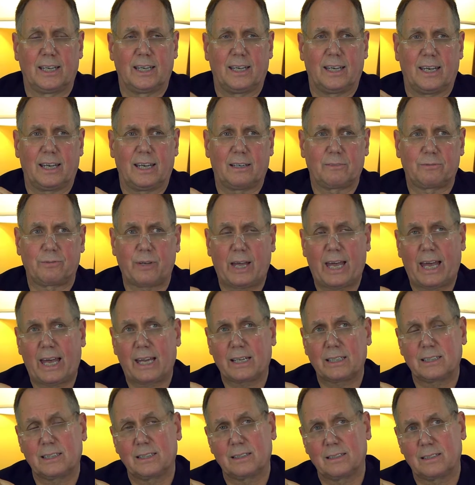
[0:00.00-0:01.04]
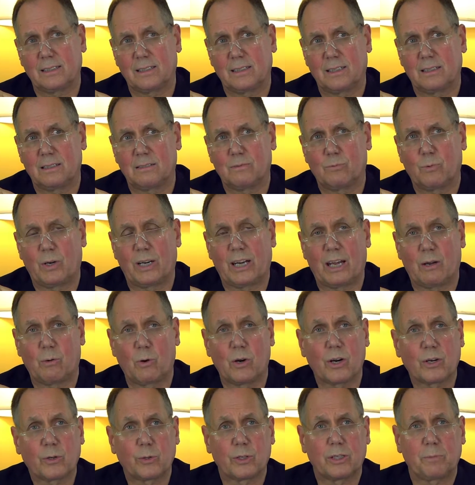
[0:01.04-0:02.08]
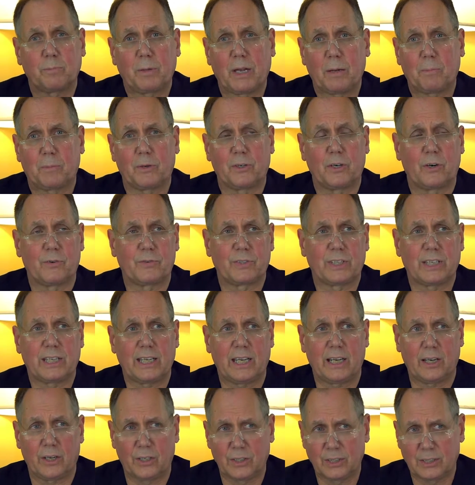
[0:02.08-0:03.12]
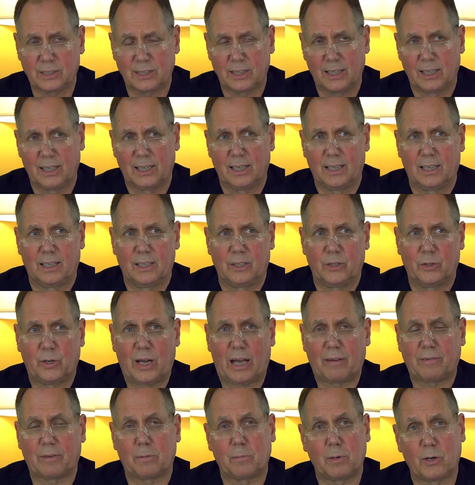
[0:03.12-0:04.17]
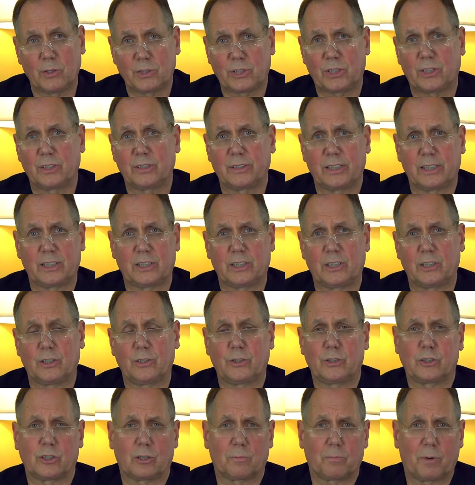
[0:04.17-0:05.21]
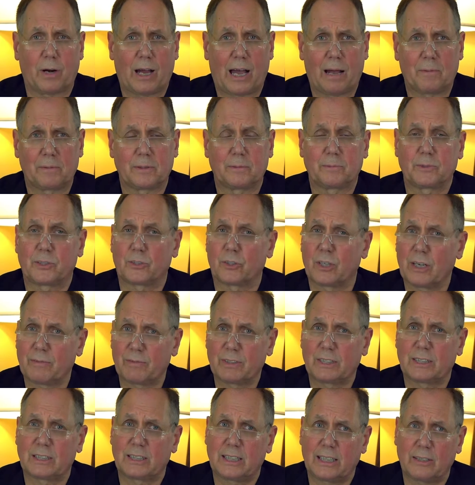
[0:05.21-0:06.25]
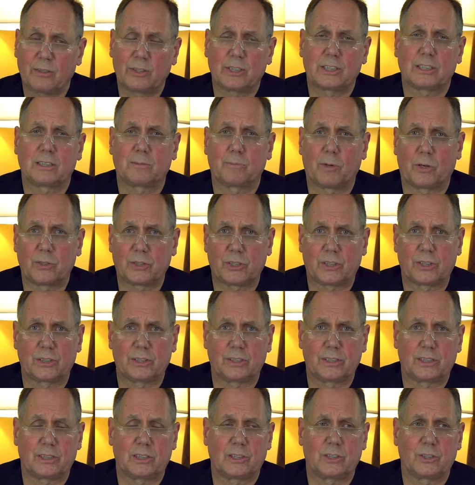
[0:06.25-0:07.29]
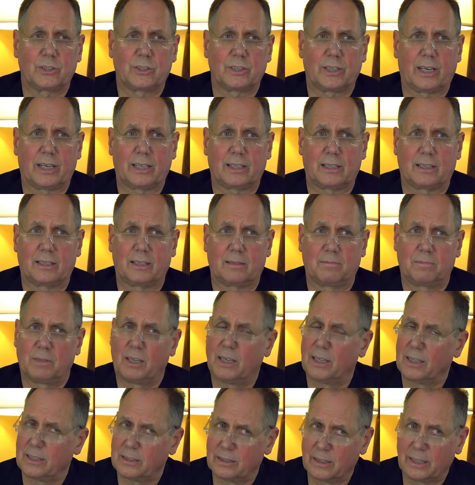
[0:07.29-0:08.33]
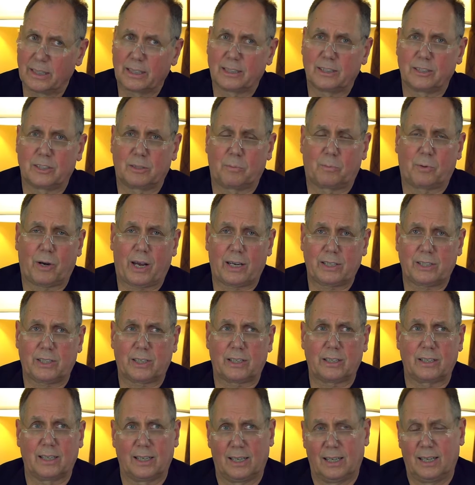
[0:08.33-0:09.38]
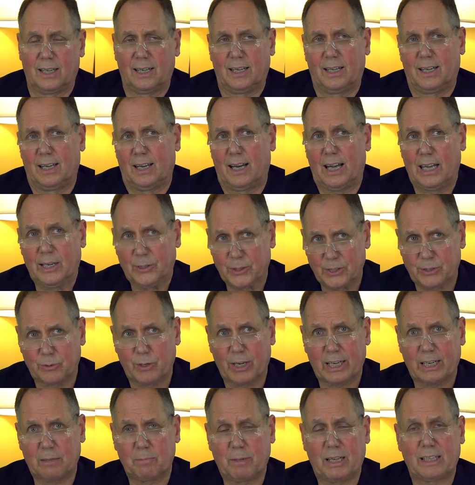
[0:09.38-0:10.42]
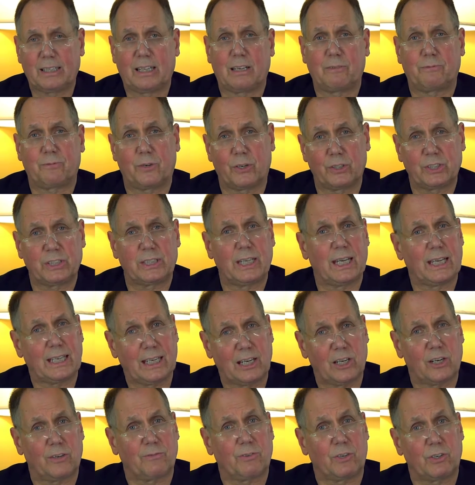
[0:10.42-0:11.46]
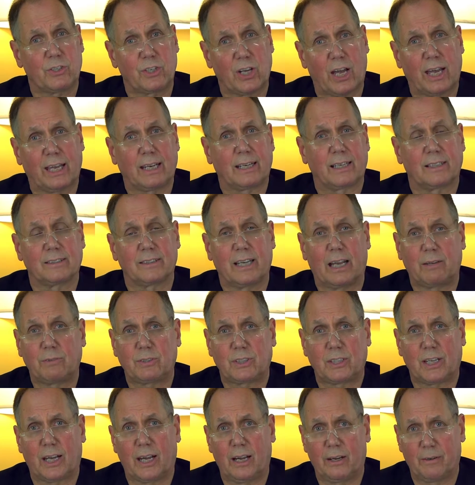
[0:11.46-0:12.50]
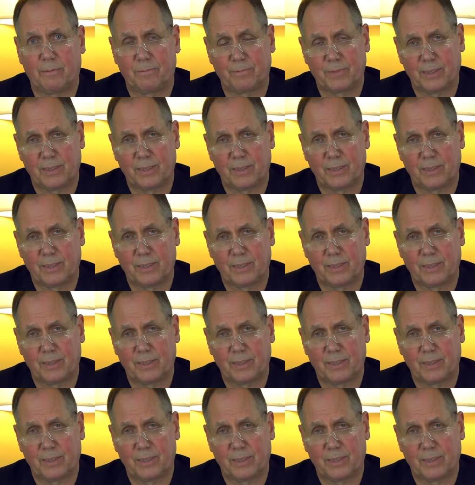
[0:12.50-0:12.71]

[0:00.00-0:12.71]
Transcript: In fact, when I work with people over the years who have emotional issues or problems or even serious emotional issues like clinical depression, I always recommend they first take care of their diet and lifestyle.